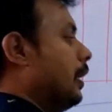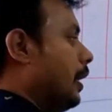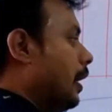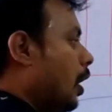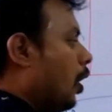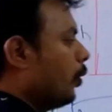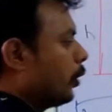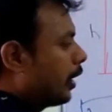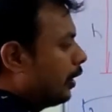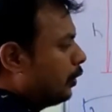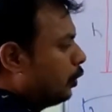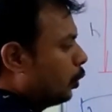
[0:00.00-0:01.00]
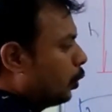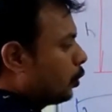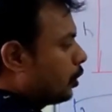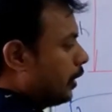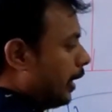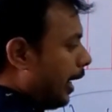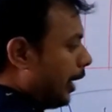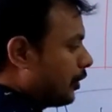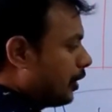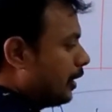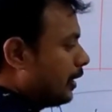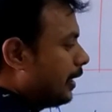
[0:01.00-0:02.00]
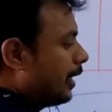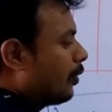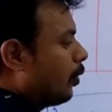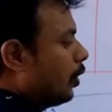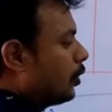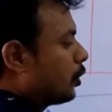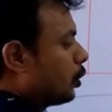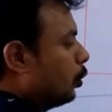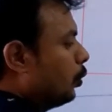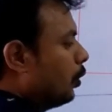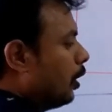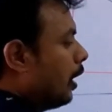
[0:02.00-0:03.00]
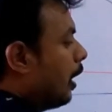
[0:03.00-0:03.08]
now we can use h is equals to